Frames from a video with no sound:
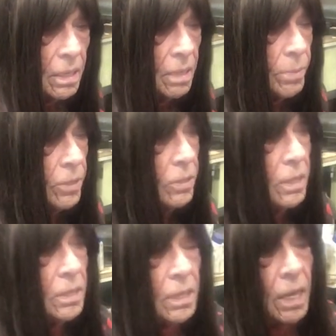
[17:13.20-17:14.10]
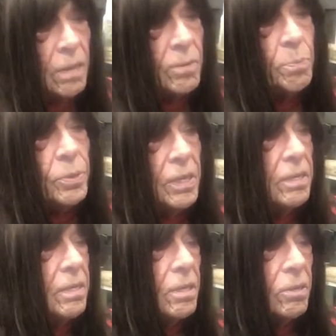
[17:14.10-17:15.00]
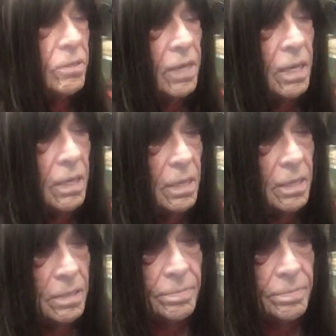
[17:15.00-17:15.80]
But you need to have the police understand that